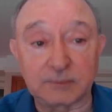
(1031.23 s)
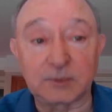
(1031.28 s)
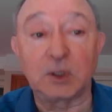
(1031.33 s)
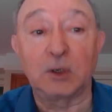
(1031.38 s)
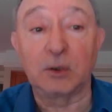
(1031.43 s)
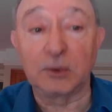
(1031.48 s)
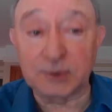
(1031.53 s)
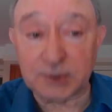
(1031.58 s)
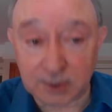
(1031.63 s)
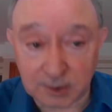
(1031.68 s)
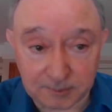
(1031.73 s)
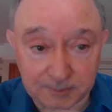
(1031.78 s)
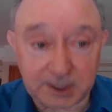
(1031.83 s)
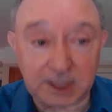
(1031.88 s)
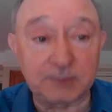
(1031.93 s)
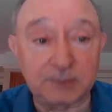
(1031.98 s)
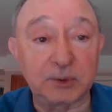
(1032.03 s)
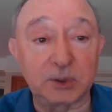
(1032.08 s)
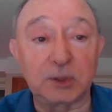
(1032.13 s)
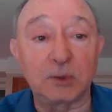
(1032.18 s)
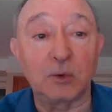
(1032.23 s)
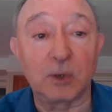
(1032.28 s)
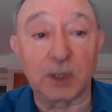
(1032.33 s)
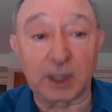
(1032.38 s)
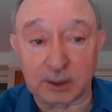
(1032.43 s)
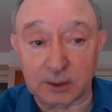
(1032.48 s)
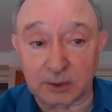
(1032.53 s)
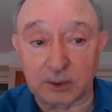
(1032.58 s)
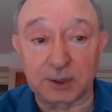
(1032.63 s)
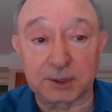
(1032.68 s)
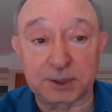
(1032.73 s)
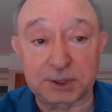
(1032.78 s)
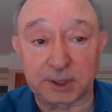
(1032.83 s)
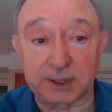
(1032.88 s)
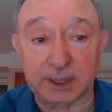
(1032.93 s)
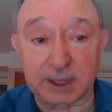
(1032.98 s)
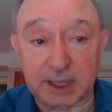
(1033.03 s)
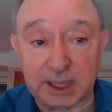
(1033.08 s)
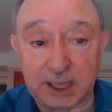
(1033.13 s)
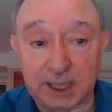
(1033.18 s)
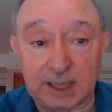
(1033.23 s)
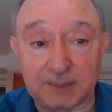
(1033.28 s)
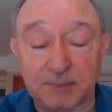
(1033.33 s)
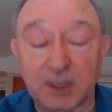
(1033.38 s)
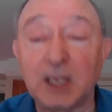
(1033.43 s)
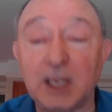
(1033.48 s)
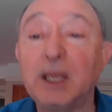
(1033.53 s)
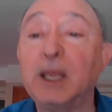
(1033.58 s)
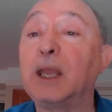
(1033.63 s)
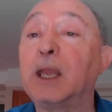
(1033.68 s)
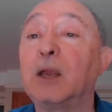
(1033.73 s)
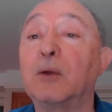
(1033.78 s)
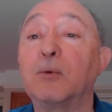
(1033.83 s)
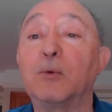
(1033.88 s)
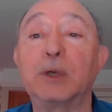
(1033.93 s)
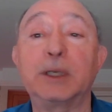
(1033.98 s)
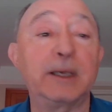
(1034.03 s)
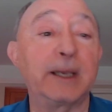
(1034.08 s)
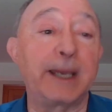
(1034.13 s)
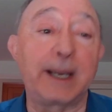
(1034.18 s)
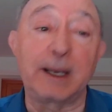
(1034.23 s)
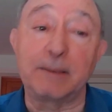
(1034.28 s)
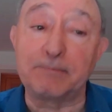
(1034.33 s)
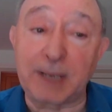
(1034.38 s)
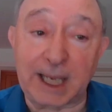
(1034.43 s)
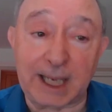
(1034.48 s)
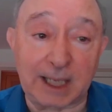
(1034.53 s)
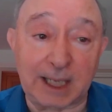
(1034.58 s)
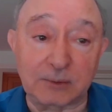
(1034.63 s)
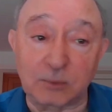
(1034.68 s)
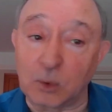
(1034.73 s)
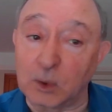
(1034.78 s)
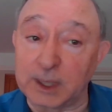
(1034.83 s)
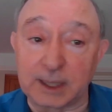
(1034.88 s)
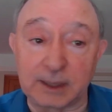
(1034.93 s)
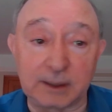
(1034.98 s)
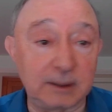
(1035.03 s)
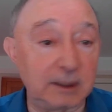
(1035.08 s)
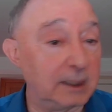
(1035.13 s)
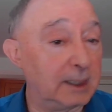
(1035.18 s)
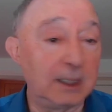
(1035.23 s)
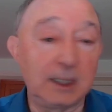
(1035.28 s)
Those are the people you want to nurture and keep. And when you got a bad one,